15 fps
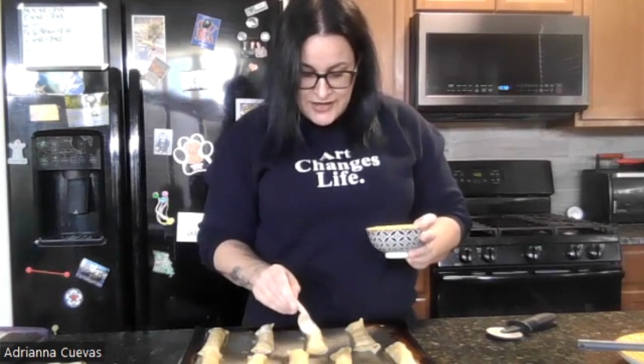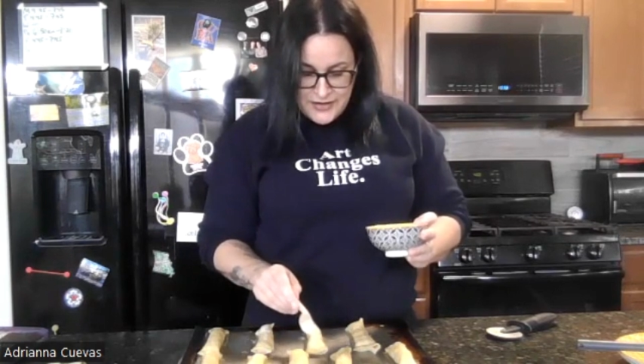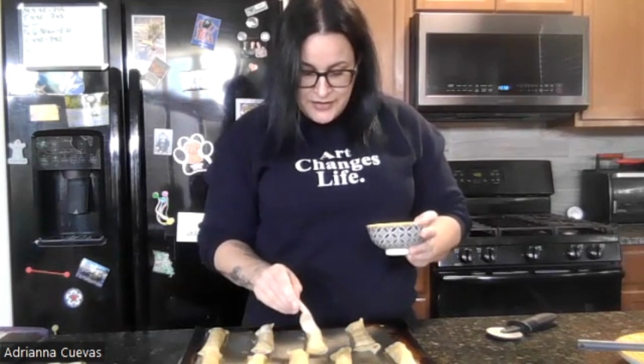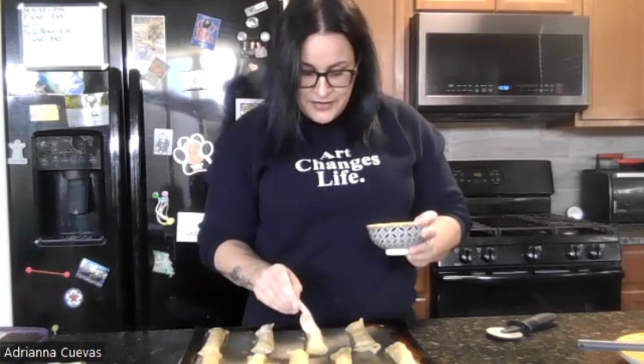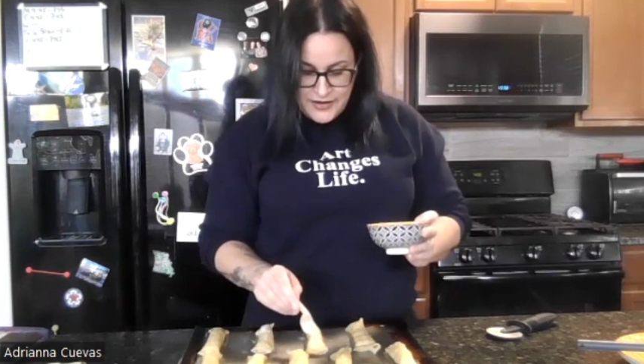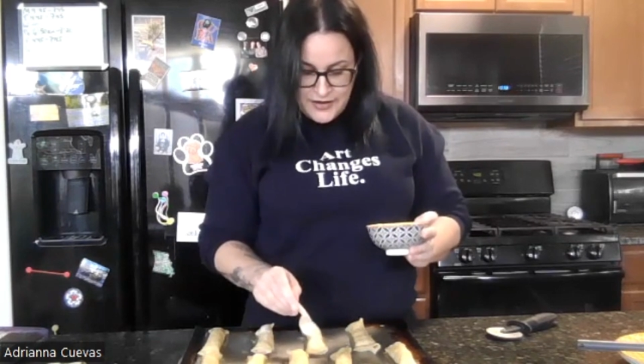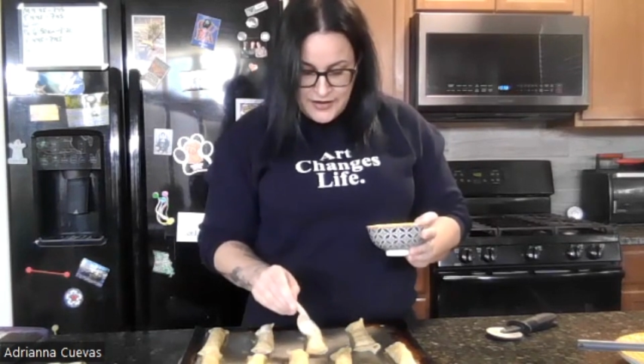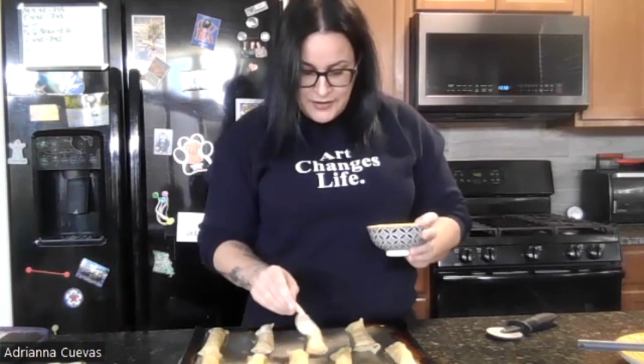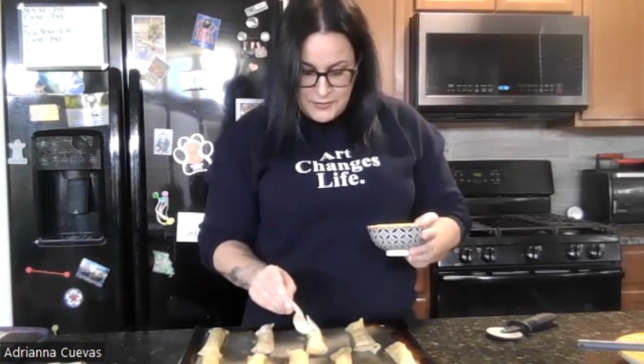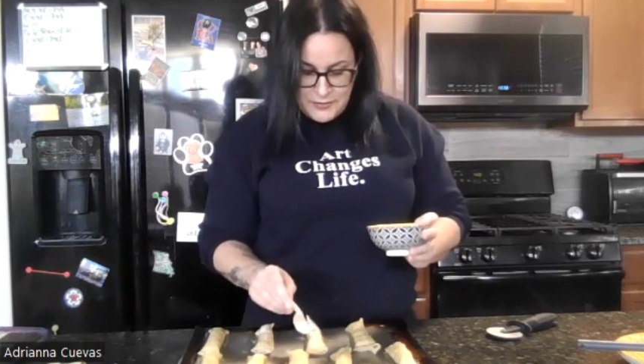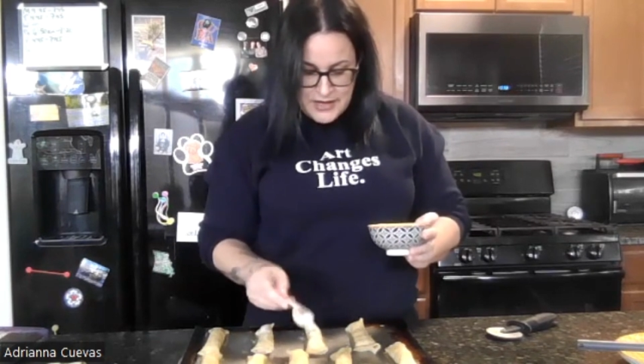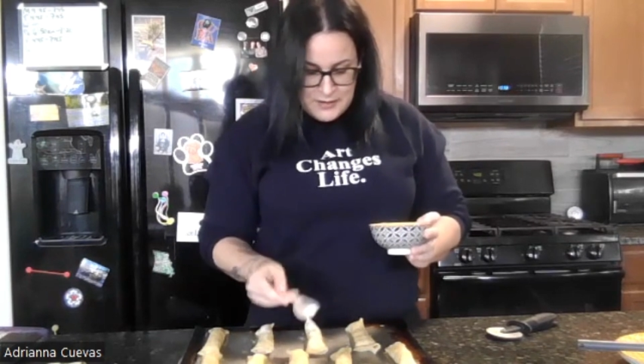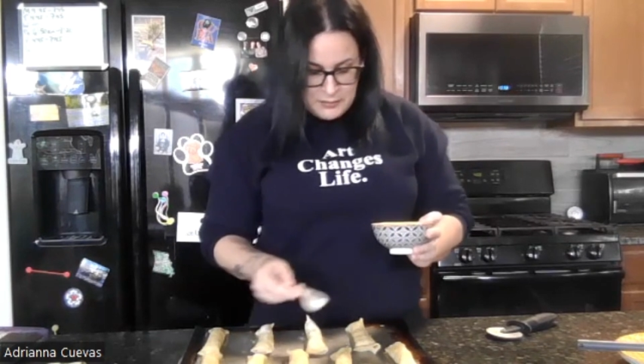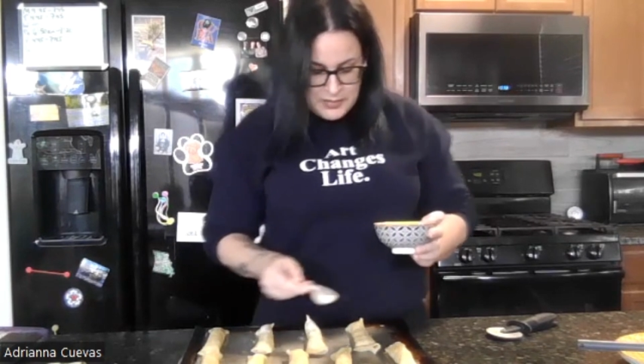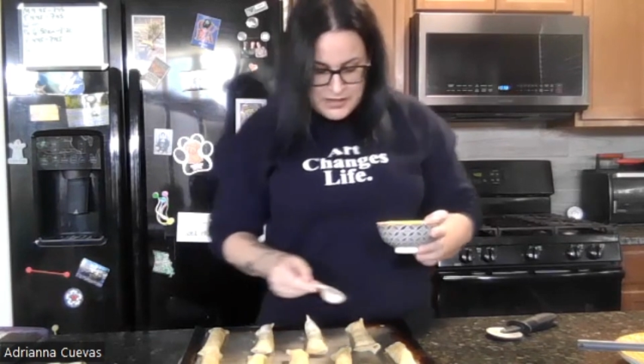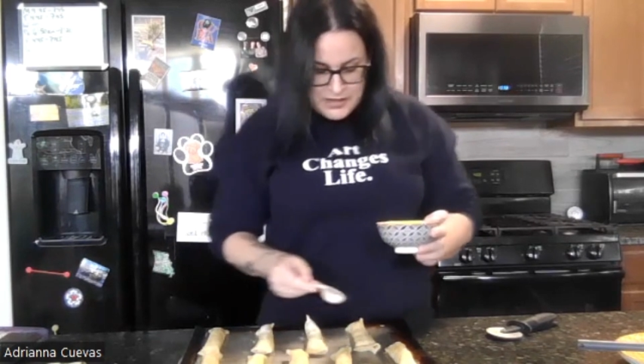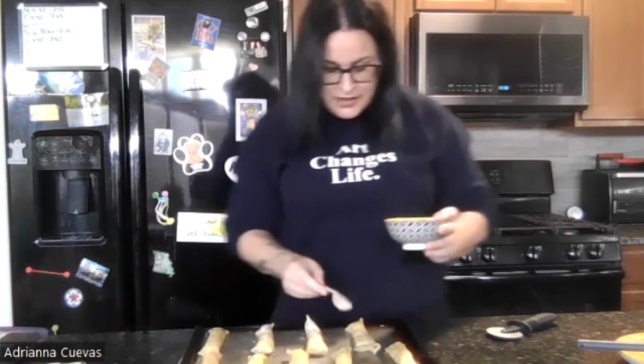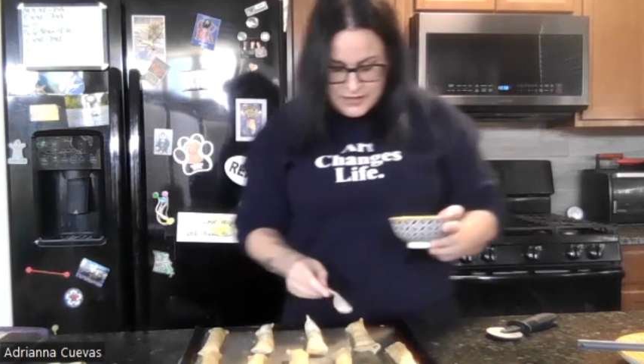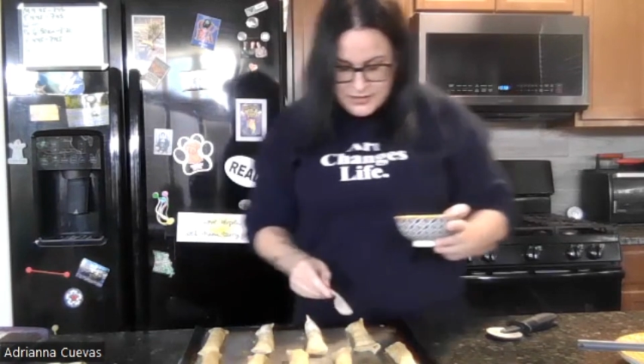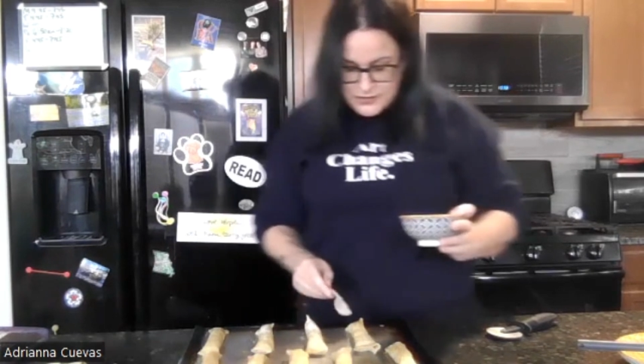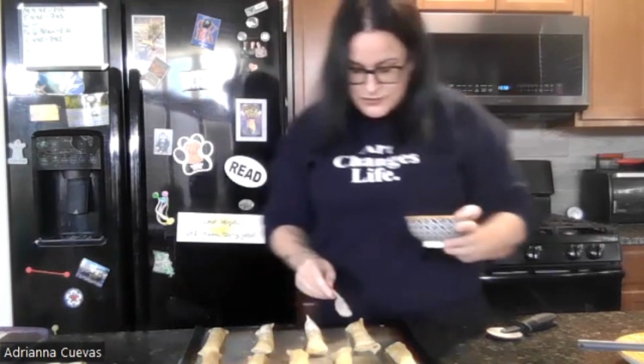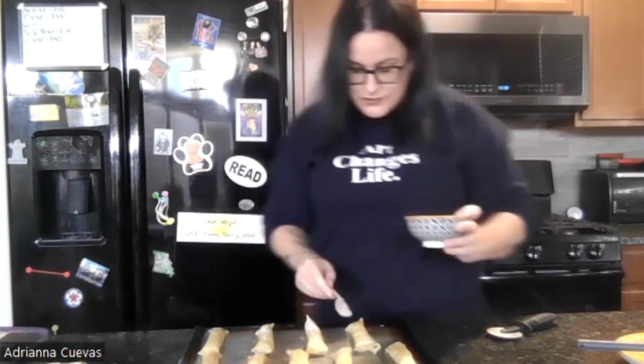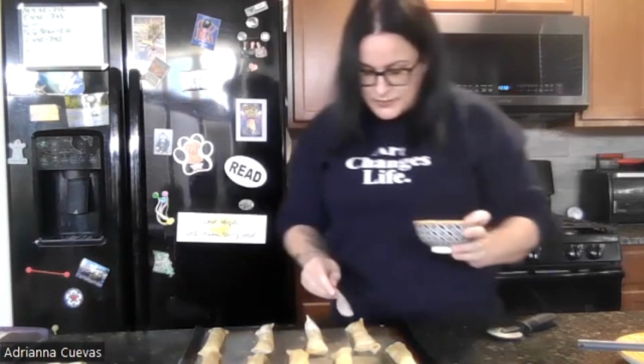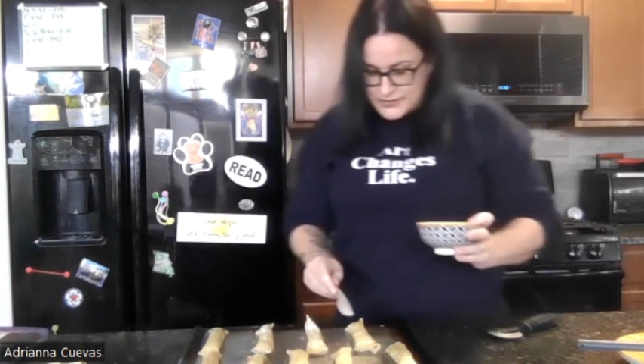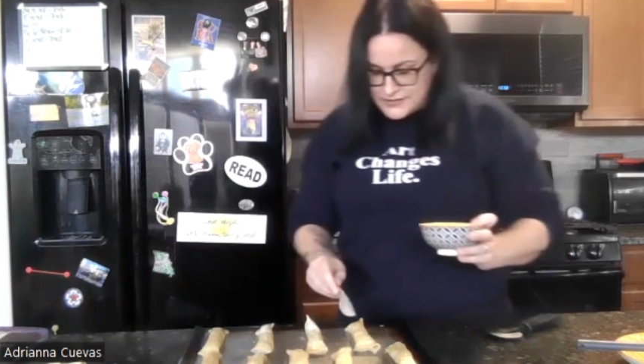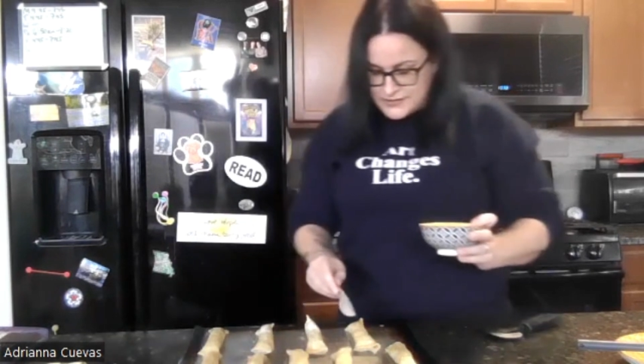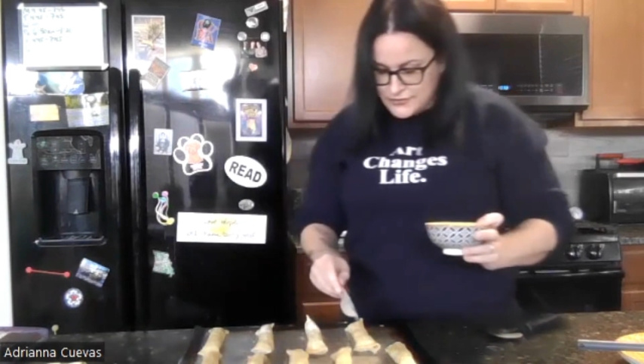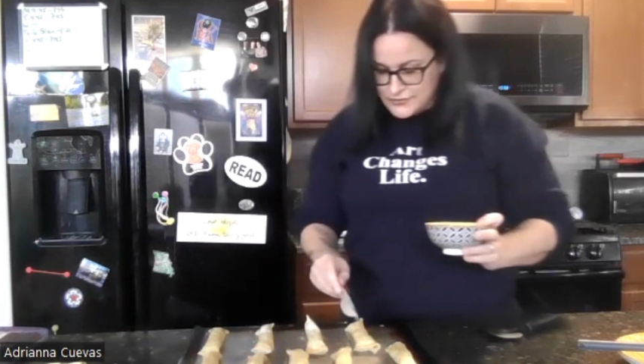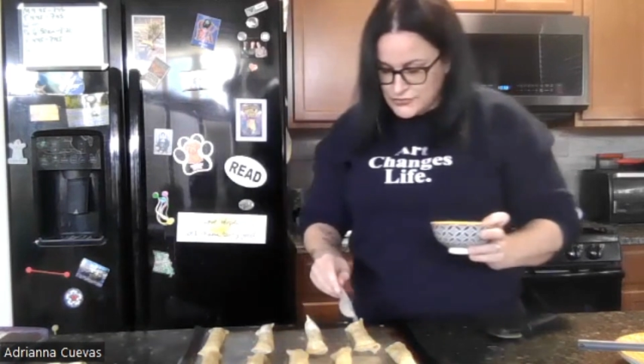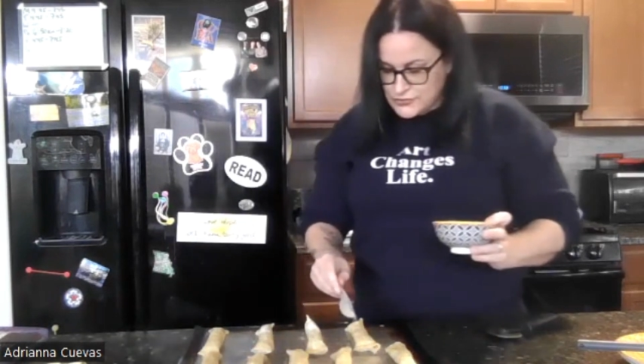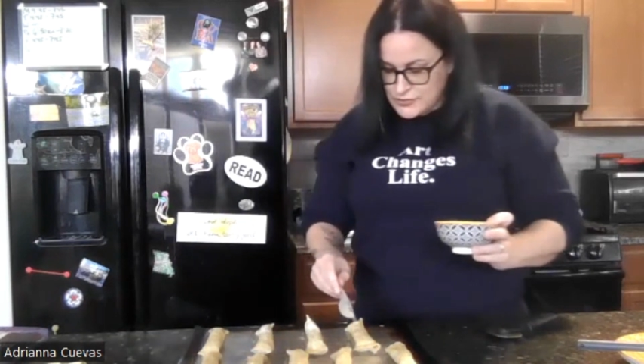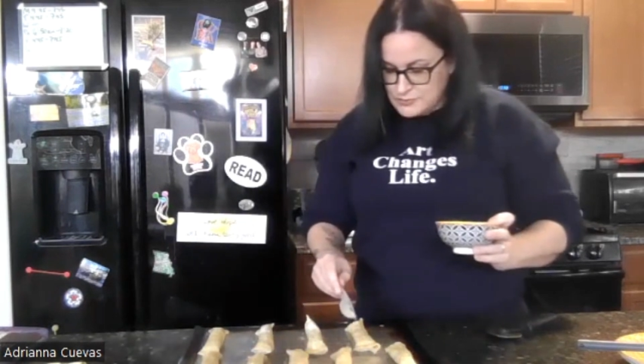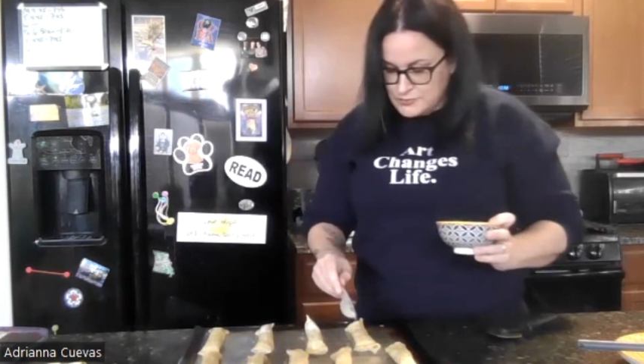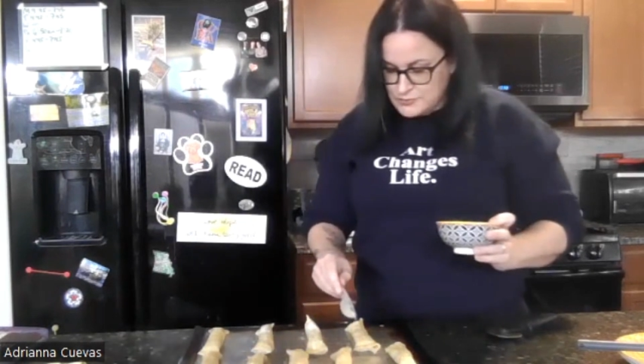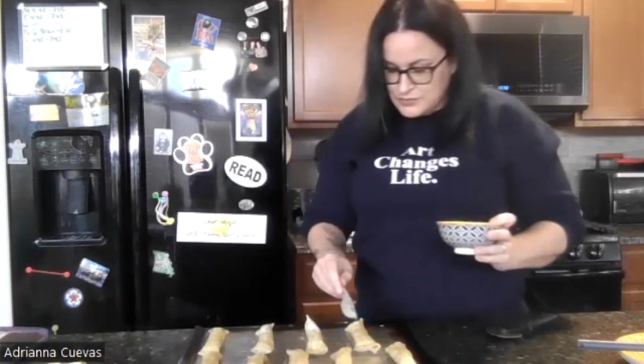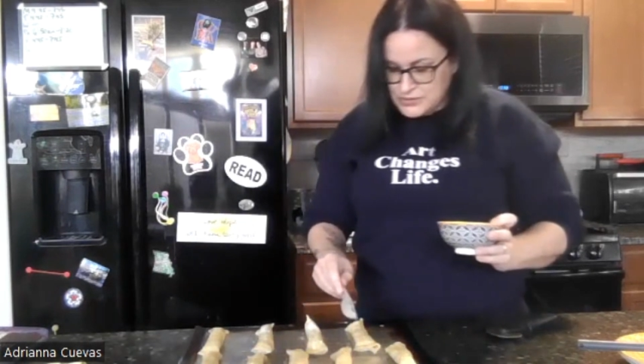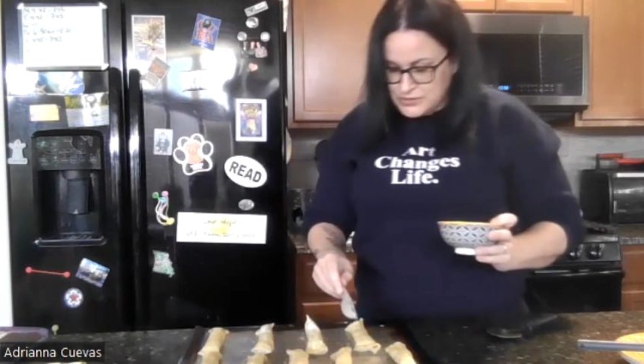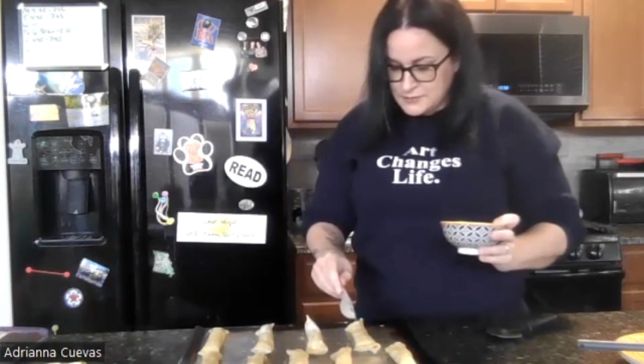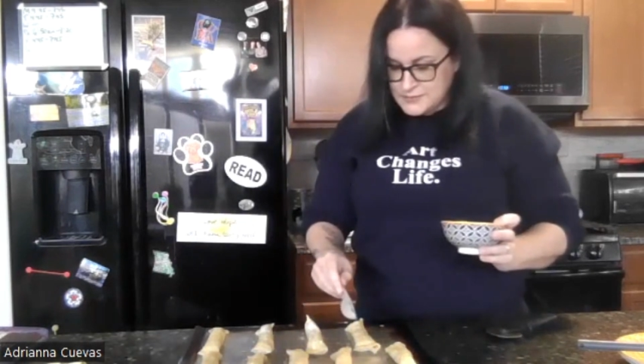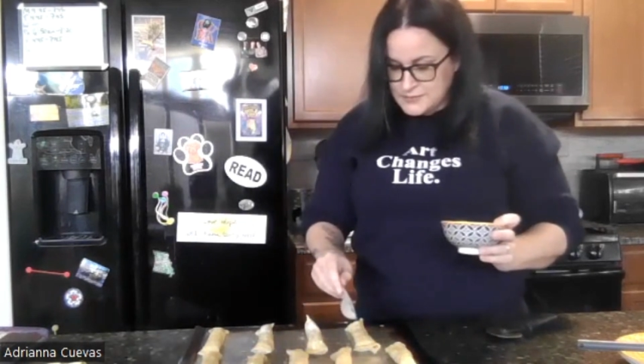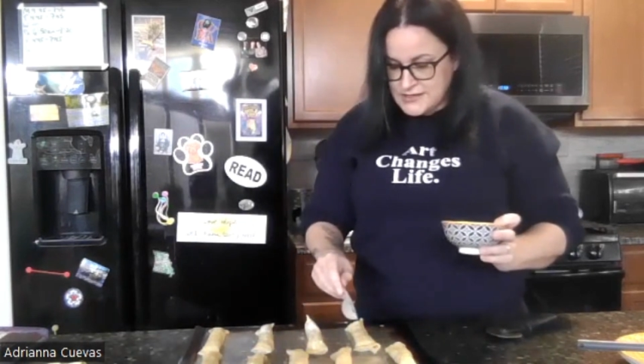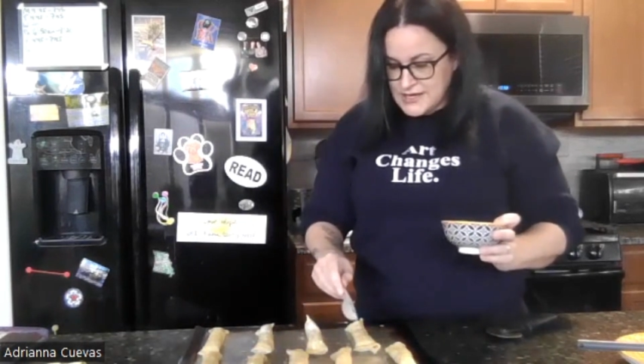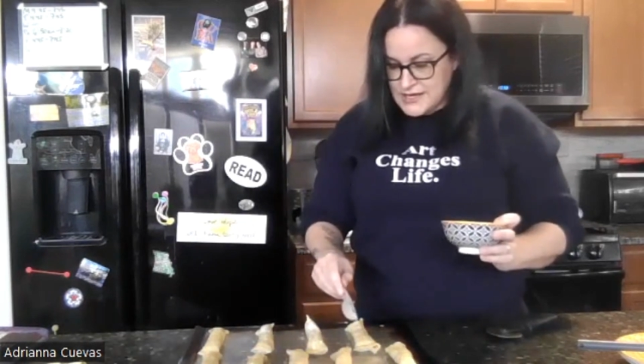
There might be honey twists or shrimp chips